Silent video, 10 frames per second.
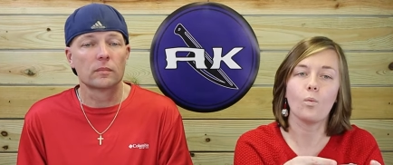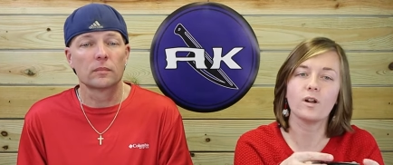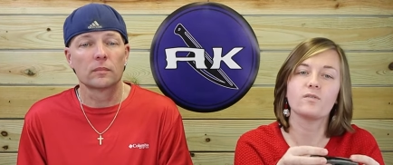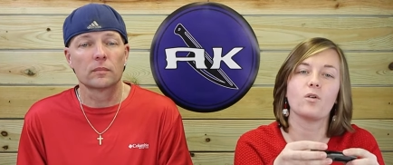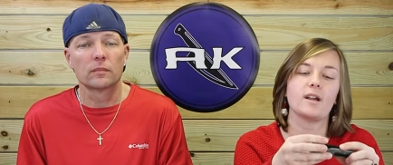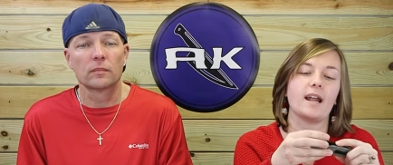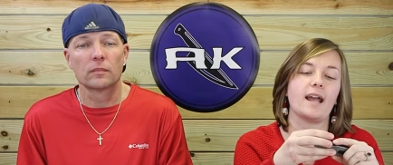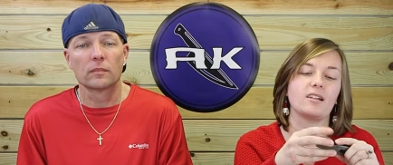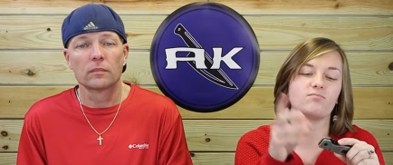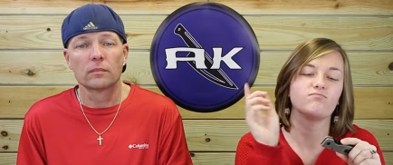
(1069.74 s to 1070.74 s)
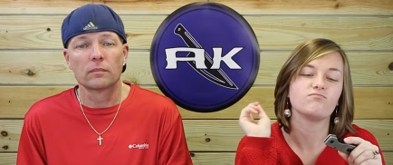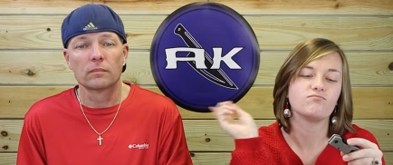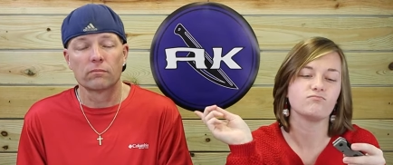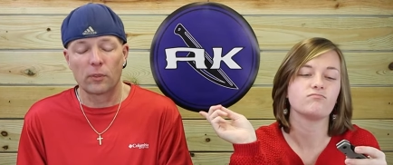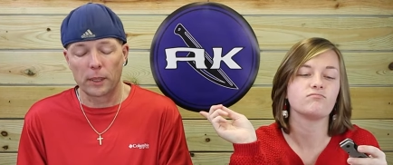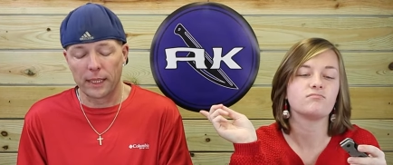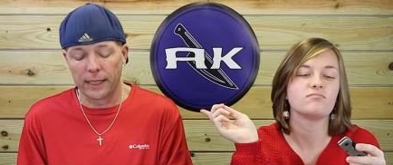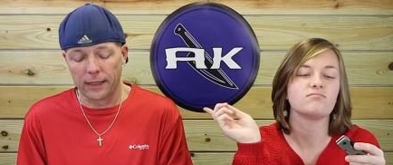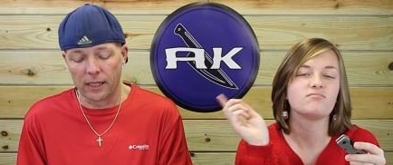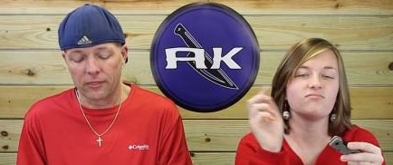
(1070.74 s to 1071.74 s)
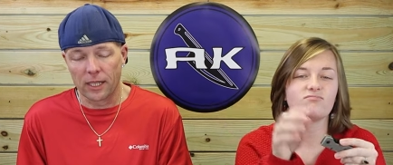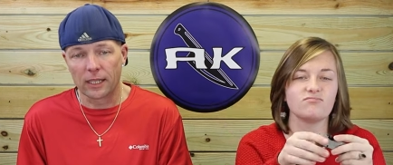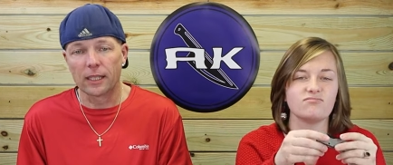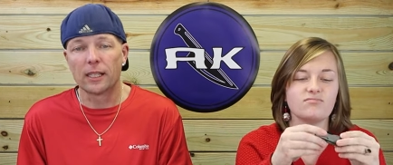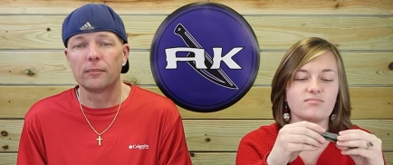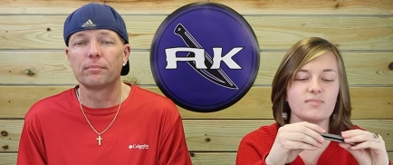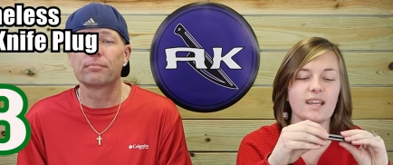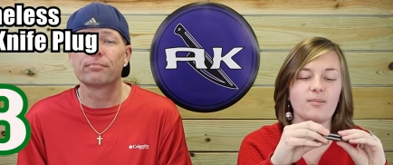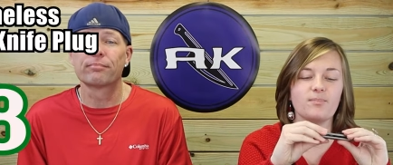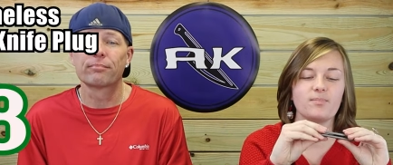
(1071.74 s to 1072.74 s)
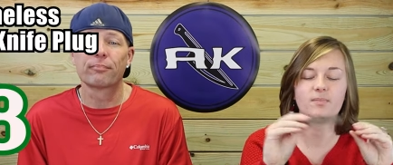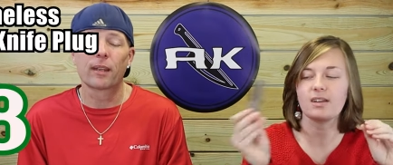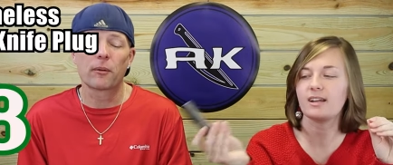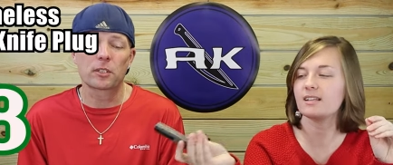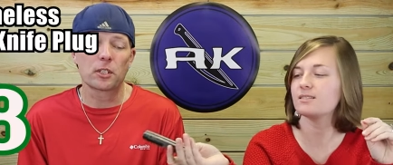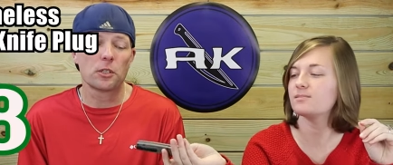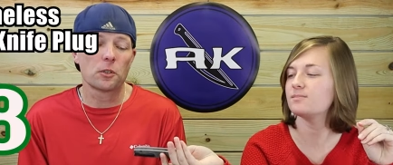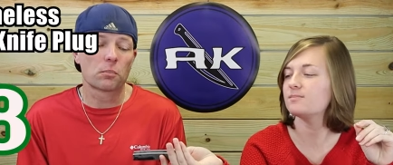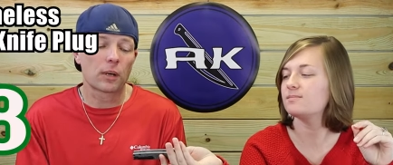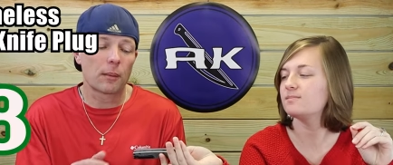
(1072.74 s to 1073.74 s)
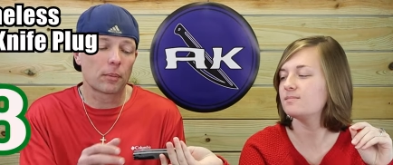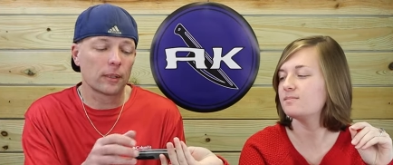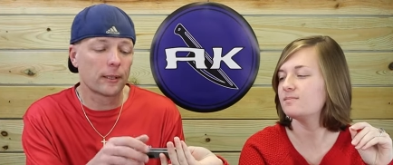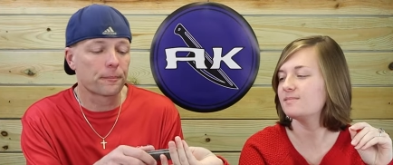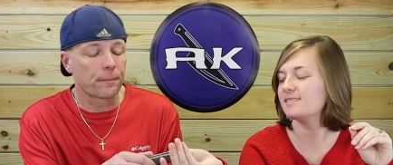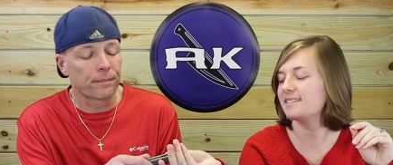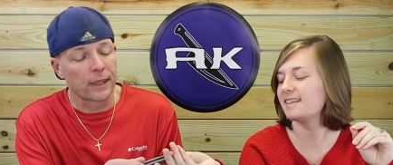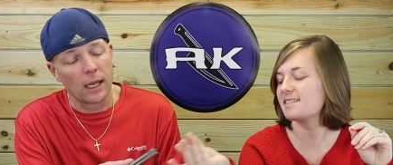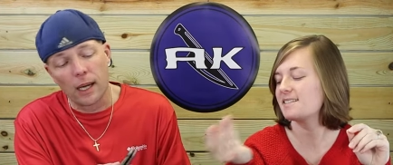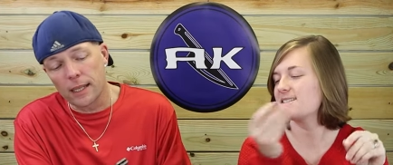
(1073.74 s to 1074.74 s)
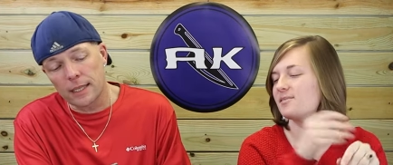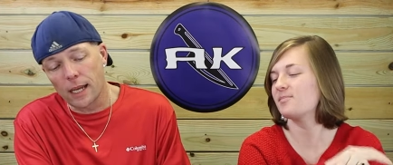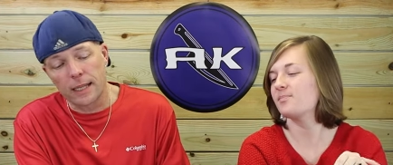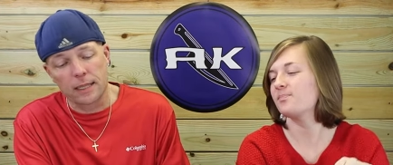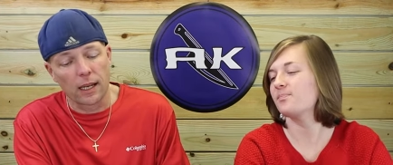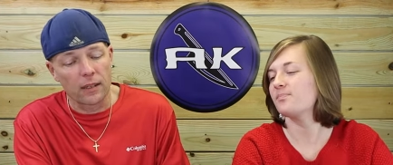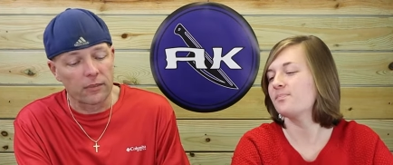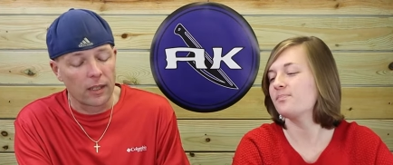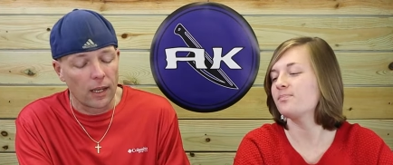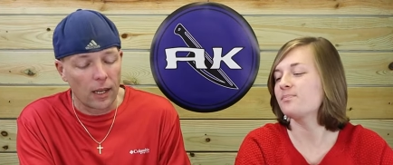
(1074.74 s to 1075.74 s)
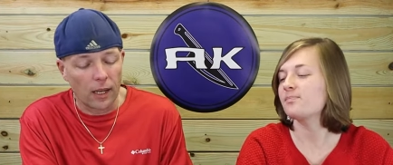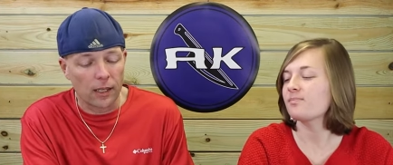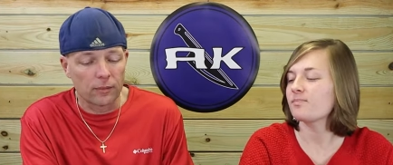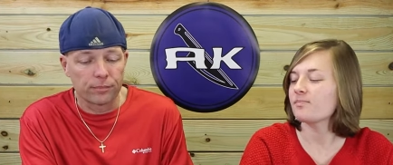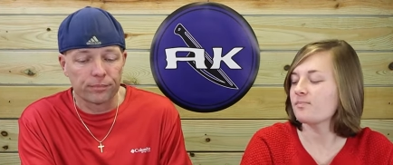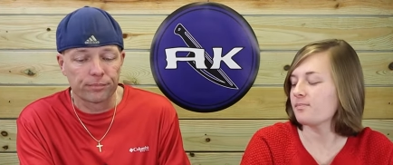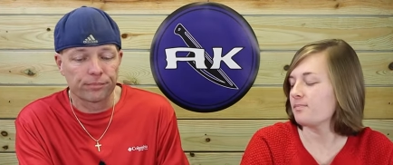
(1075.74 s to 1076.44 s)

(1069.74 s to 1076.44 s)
Speaker 1: 149
Speaker 2: From AtlanticKnife.com. That was cued properly. Yes. It's a nice knife. Um,